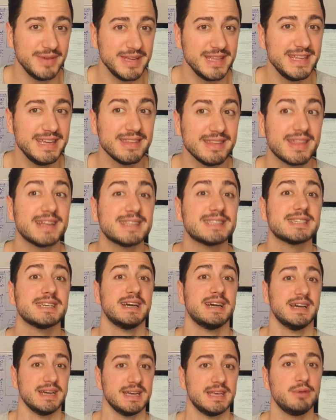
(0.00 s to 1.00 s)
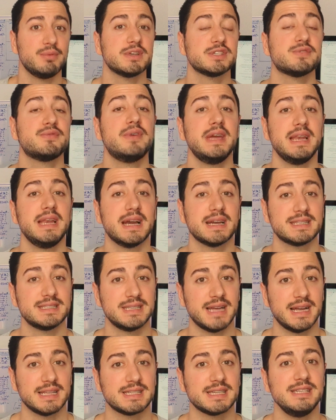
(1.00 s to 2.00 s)
meaning that he was failing at,
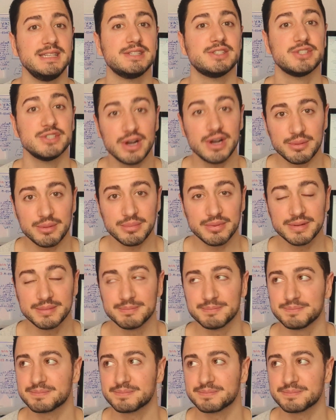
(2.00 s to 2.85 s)
at his job